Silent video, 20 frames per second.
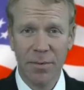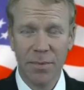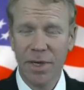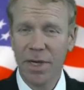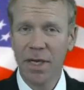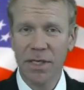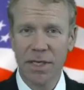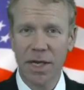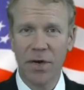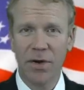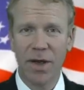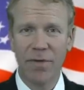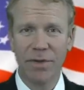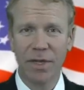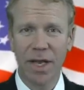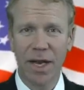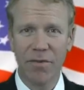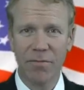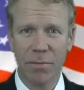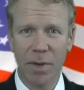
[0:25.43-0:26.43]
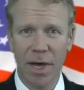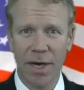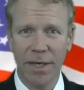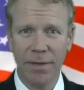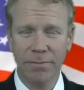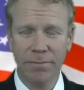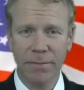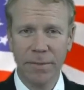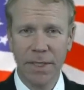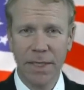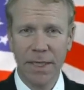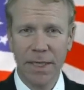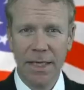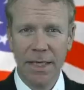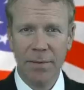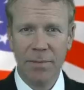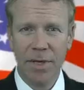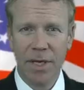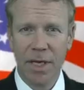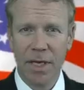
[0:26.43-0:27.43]
Because I don't have a lot of money,
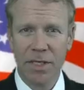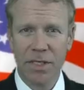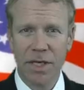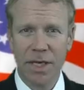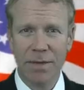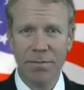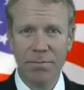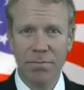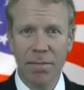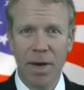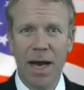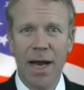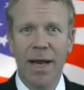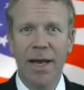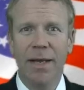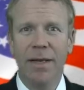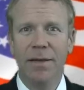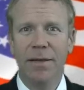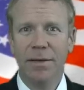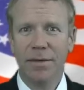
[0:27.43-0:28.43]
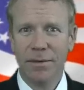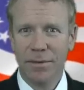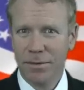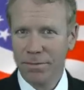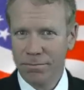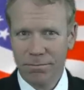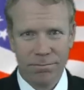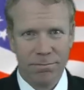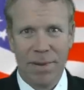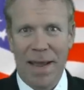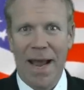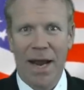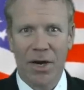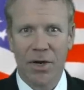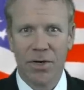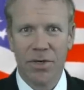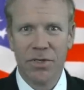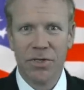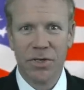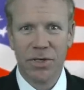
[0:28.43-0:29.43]
because my
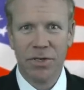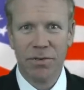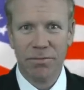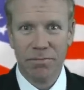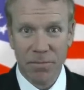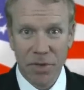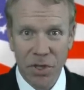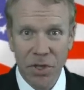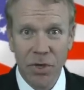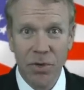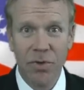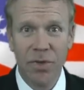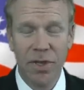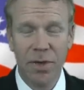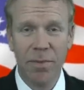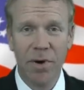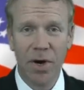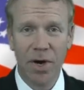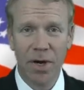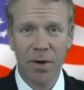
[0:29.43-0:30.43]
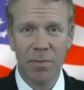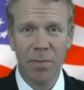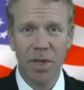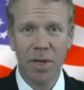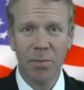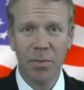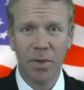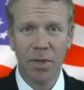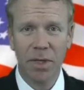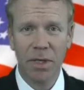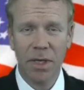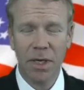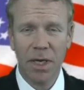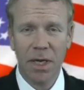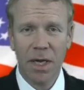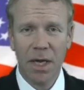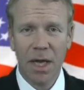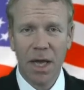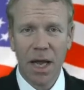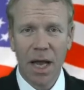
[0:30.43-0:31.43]
backers are you, the American people,
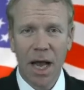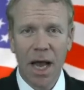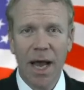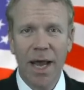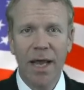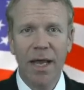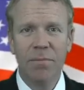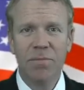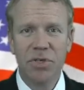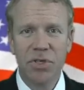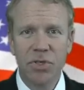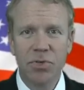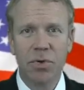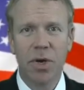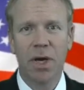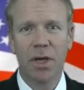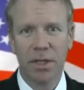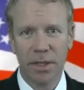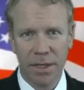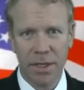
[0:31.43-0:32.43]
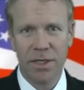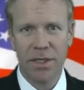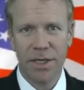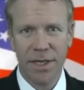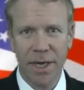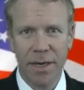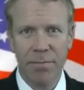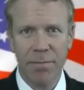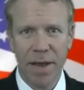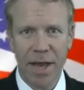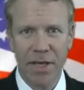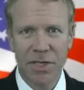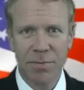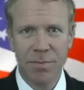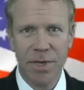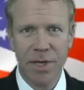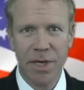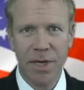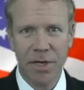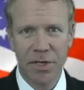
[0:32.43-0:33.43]
I am struggling to get
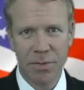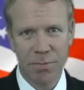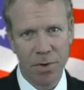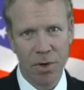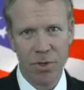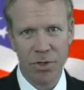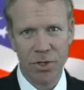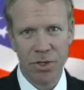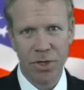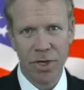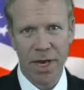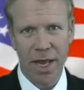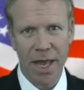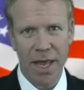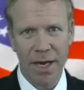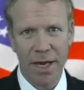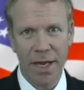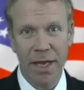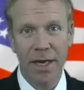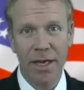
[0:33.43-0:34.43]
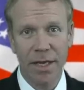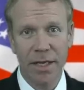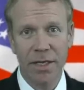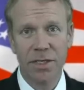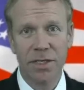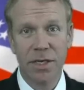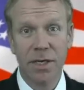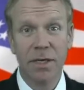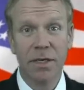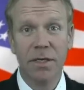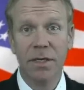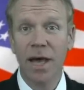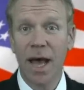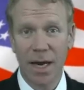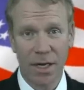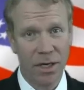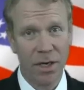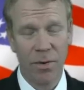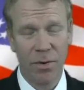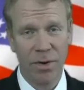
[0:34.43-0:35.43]
mass media exposure, and it is
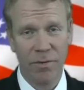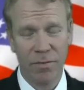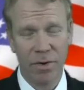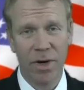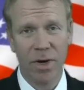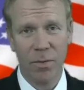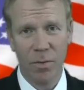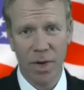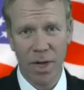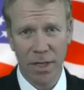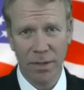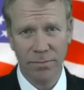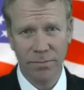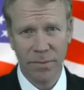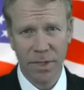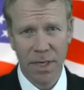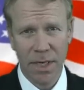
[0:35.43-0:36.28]
not going very well.